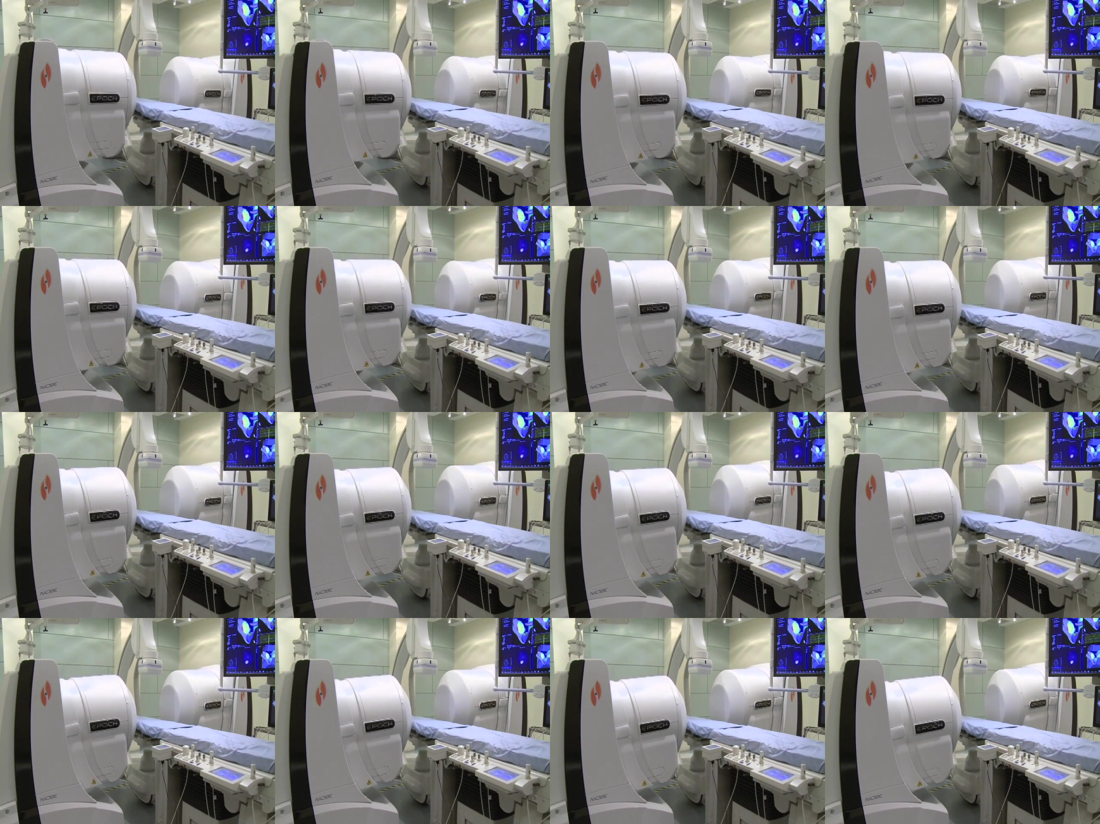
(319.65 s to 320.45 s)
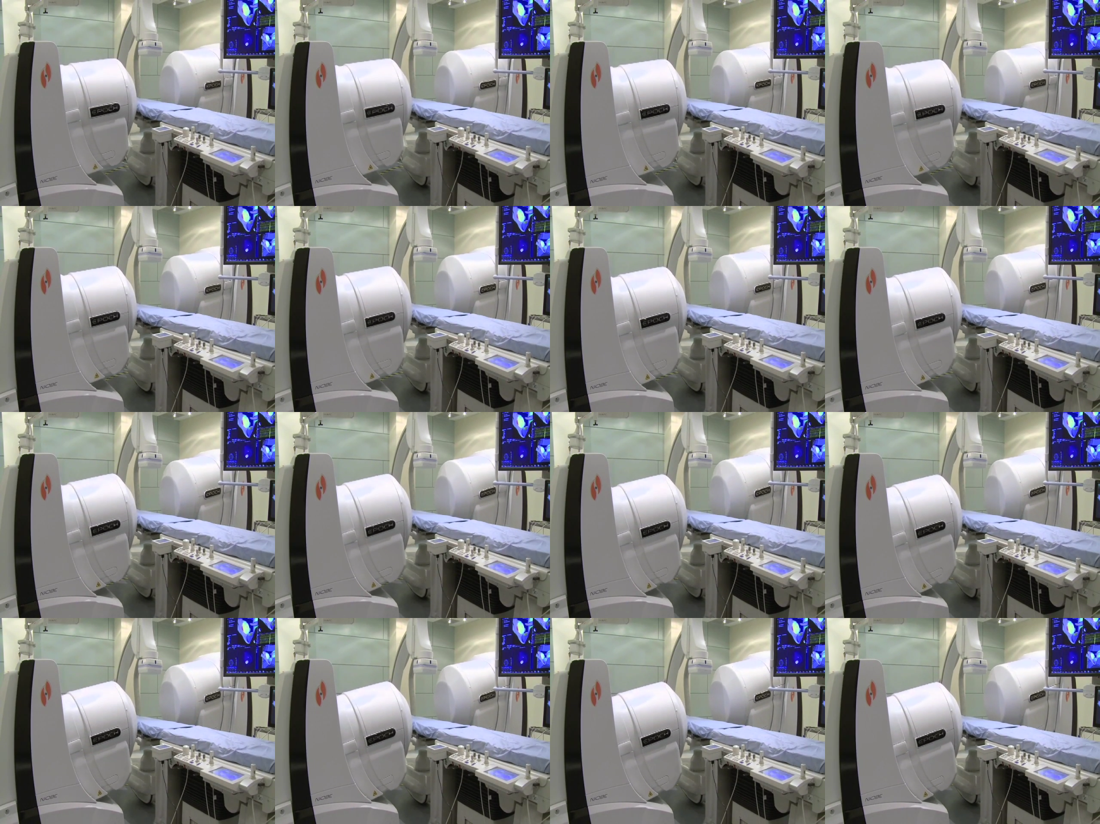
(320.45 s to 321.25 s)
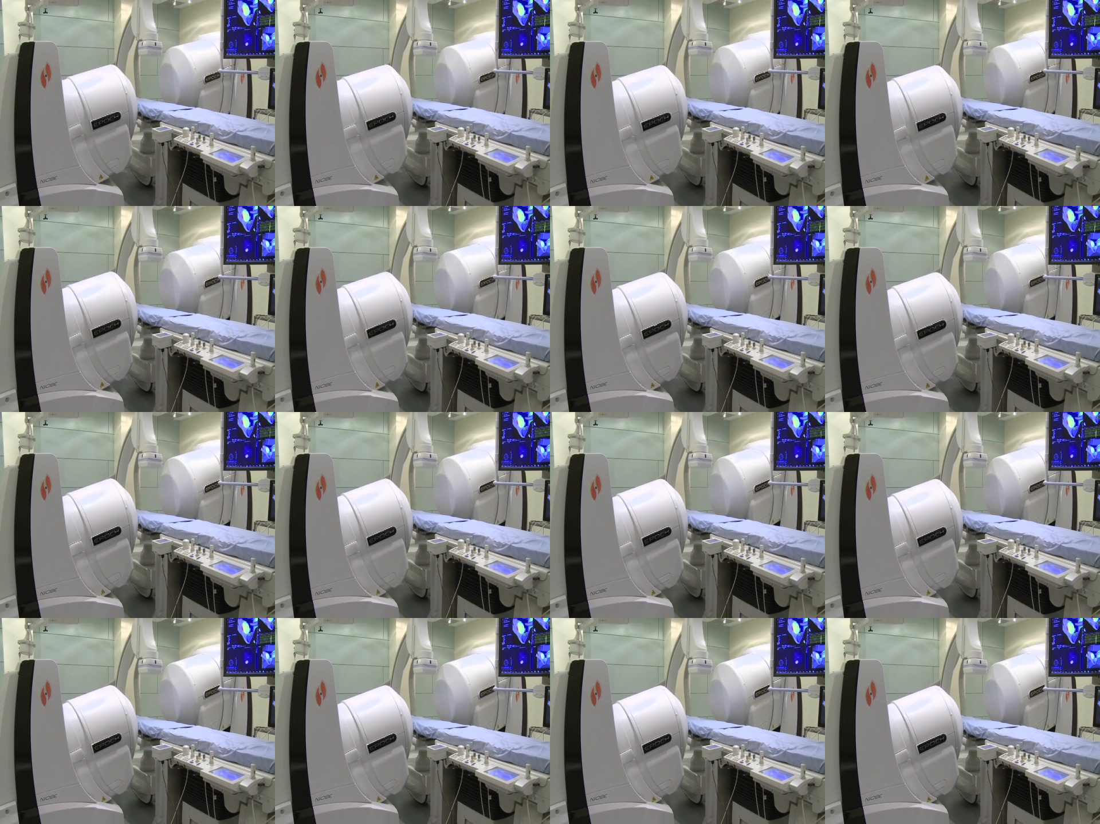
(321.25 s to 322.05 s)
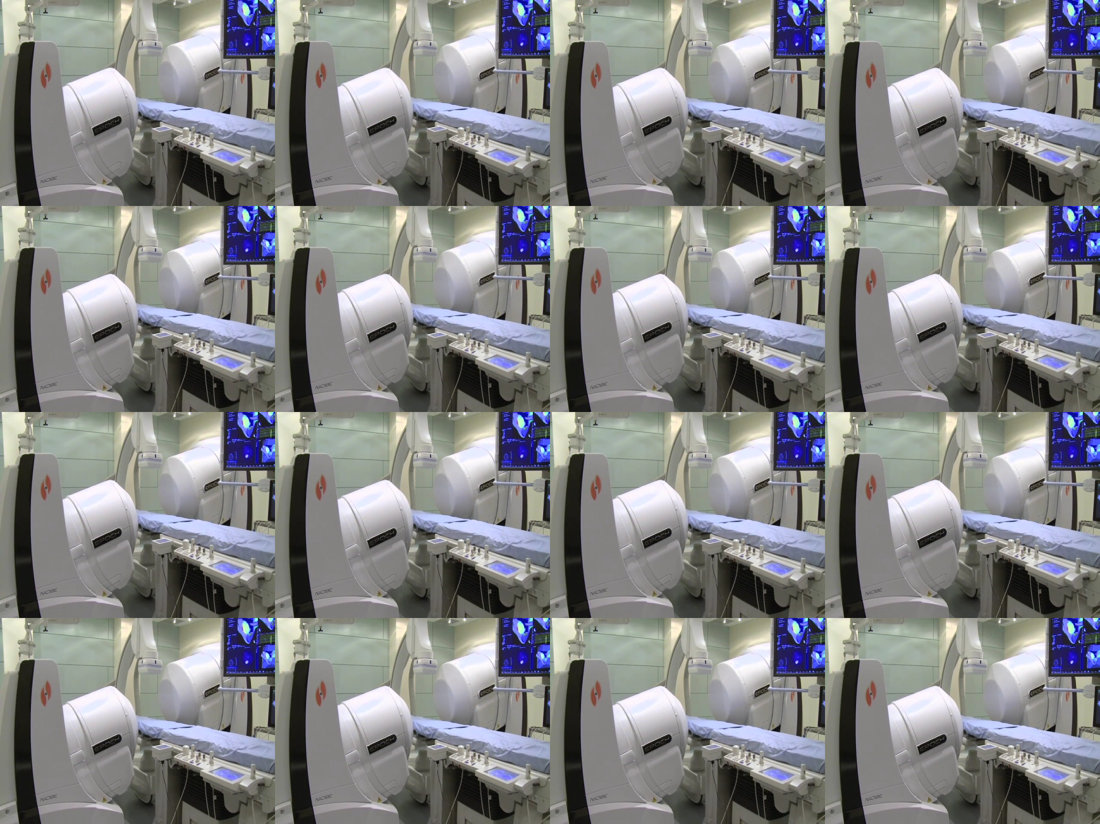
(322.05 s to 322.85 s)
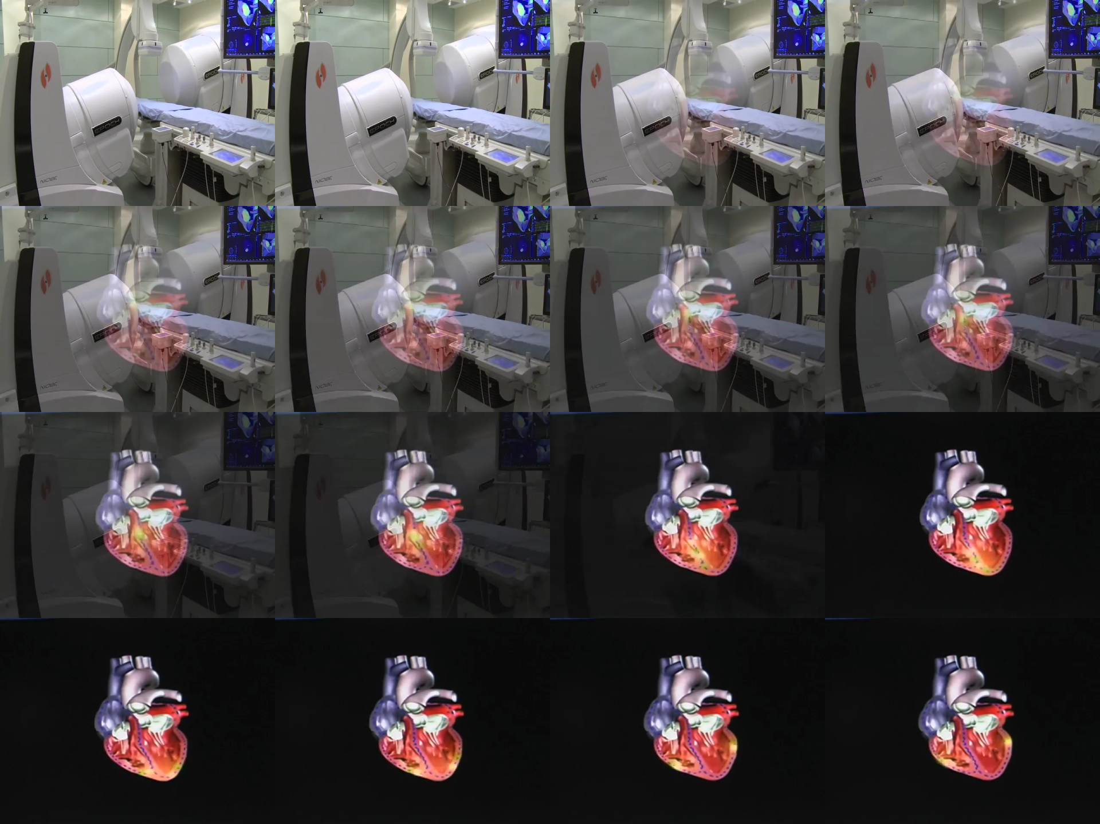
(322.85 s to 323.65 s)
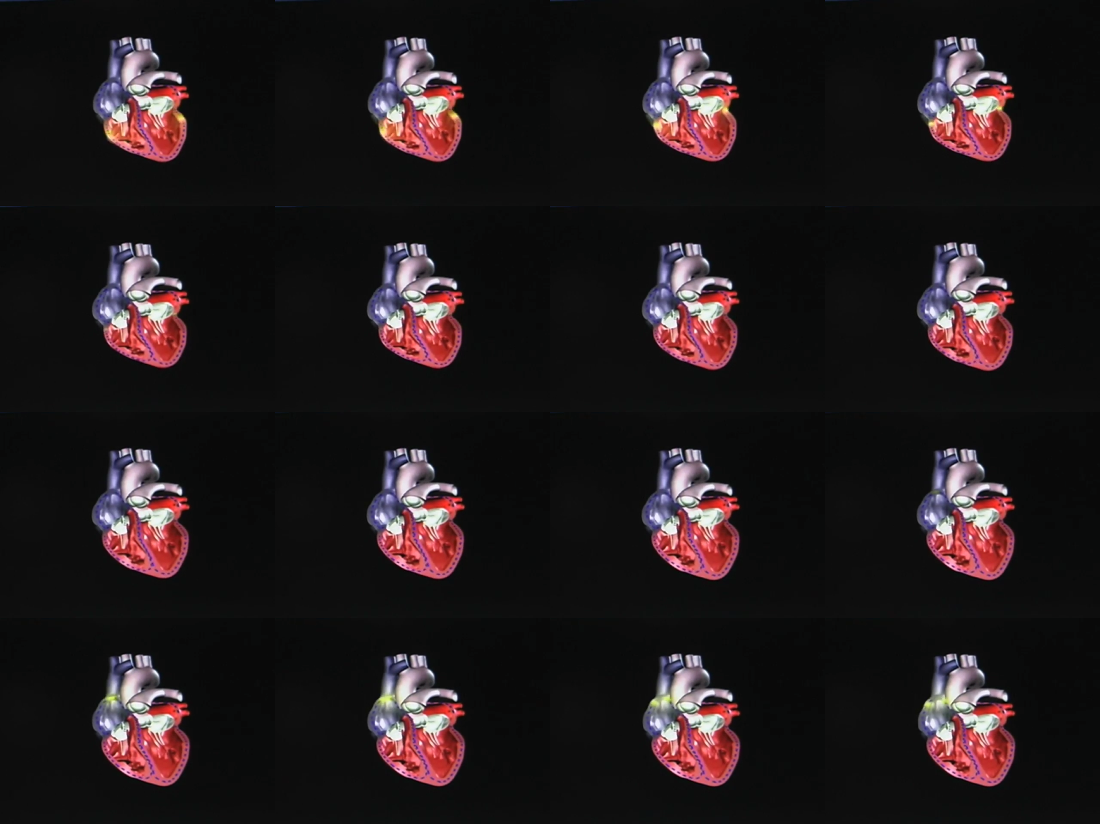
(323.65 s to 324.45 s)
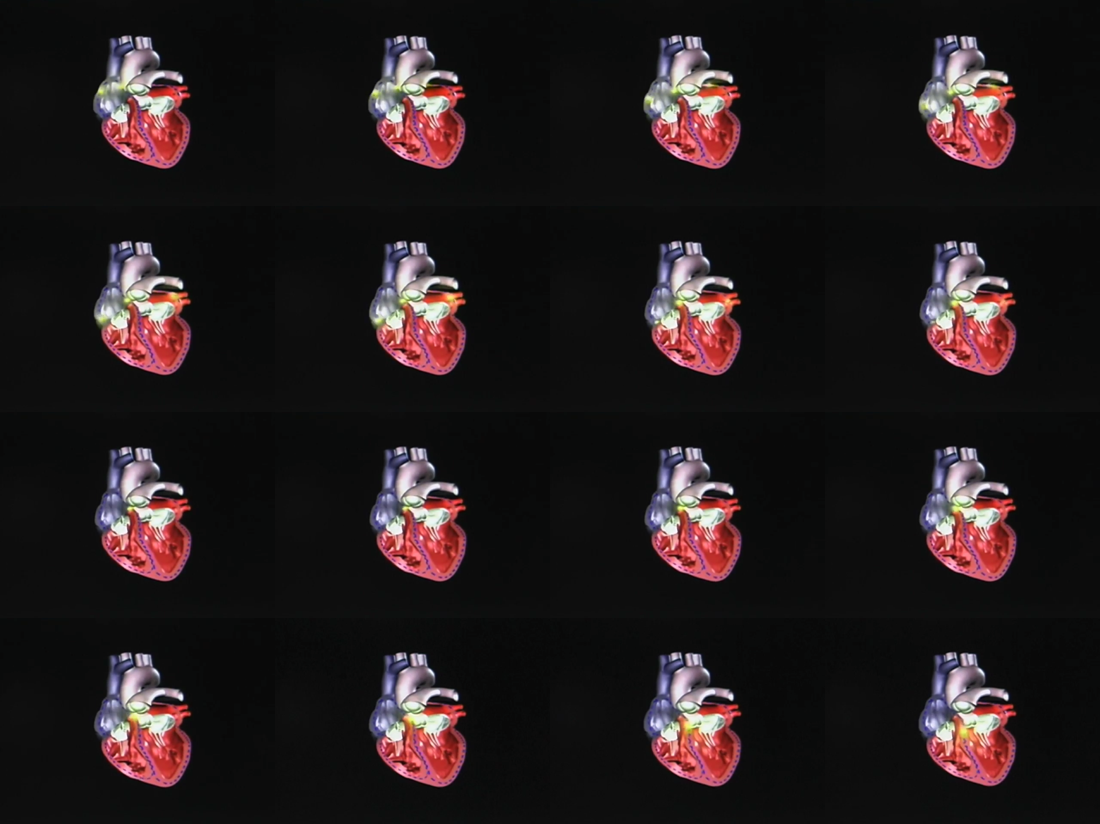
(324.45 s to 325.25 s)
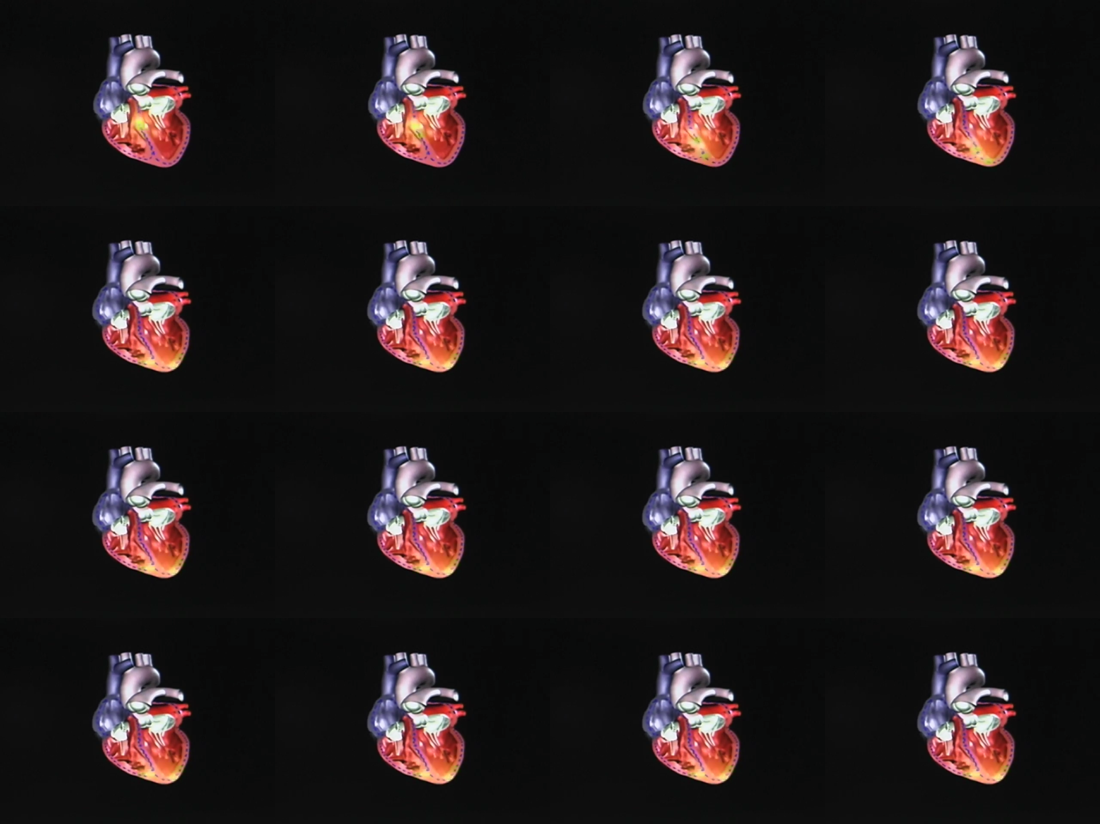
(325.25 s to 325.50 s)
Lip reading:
(no speaker visible)